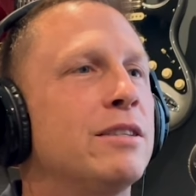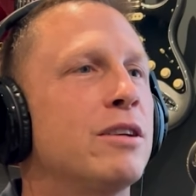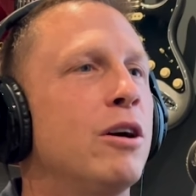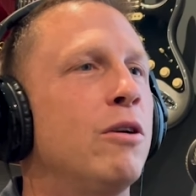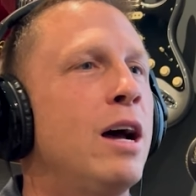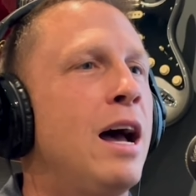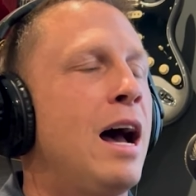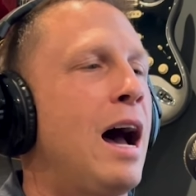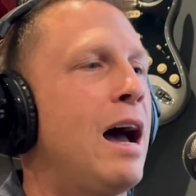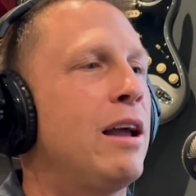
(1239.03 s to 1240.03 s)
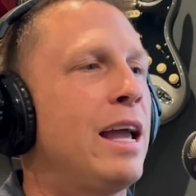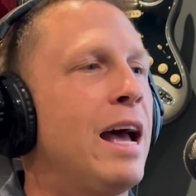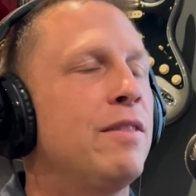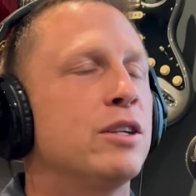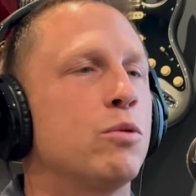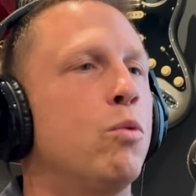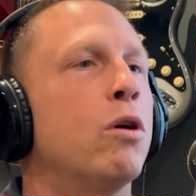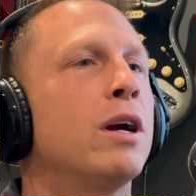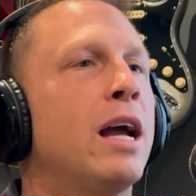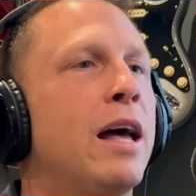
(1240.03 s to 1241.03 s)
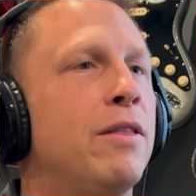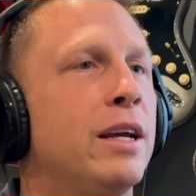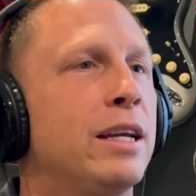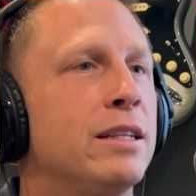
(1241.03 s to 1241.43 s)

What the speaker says: So I had this work ethic